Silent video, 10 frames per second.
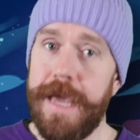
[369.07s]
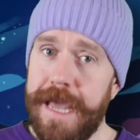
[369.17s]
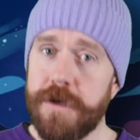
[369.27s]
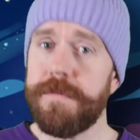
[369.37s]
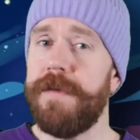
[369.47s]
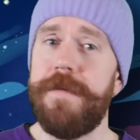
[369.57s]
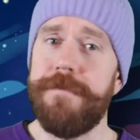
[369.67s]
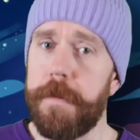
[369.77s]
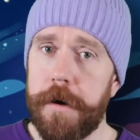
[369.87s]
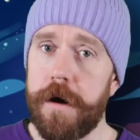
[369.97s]
here's my
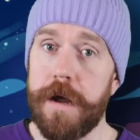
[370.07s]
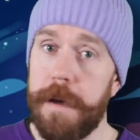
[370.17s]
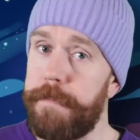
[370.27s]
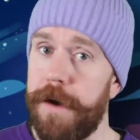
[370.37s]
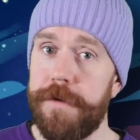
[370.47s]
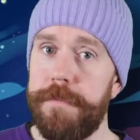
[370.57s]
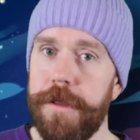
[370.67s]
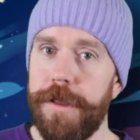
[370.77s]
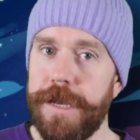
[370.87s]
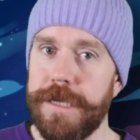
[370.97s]
favorite part about
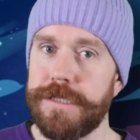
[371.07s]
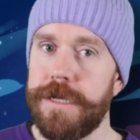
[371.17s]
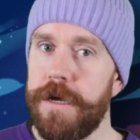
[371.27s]
abilities.